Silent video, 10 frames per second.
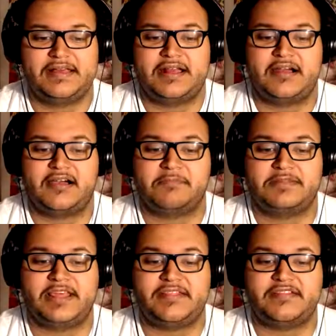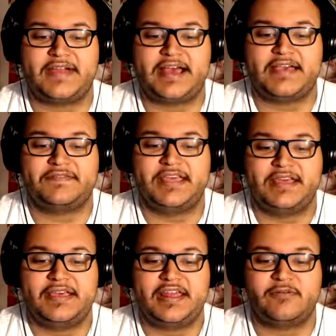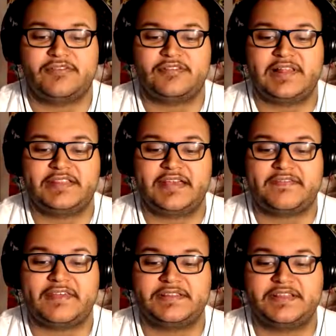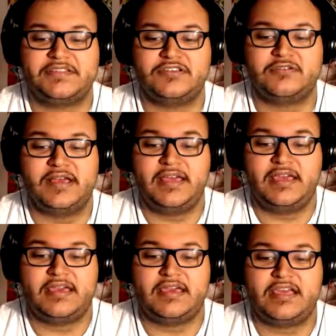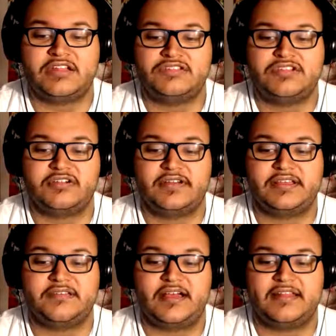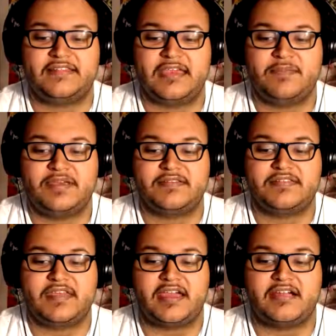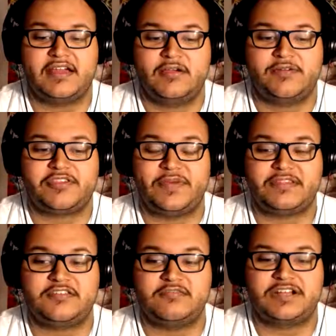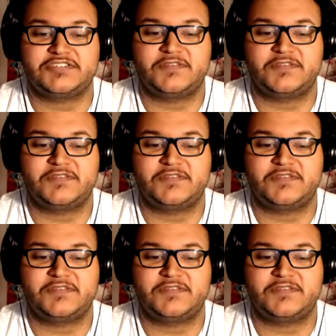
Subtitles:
Our plates arrived, and I was glad to have something to do. Enduring Damian's stare was a bit too much for